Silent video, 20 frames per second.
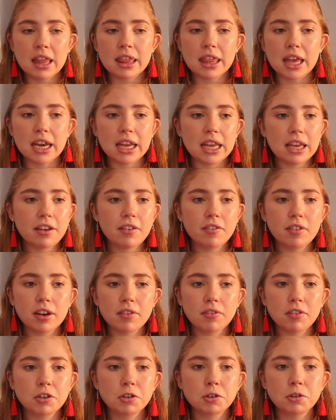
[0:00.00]
that even
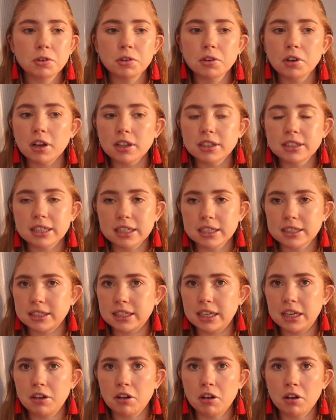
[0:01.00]
if you do not
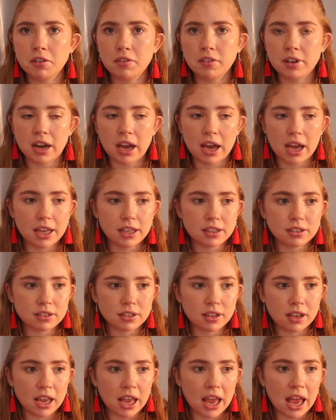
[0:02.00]
succeed overnight,